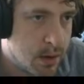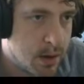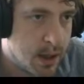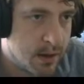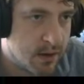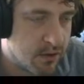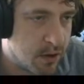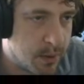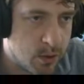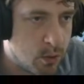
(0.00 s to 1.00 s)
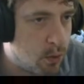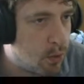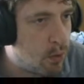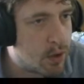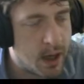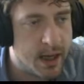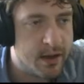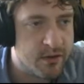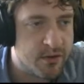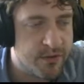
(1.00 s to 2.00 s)
and there's going to be all
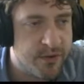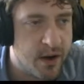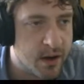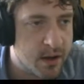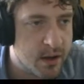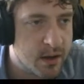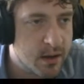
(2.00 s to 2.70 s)
kinds of funk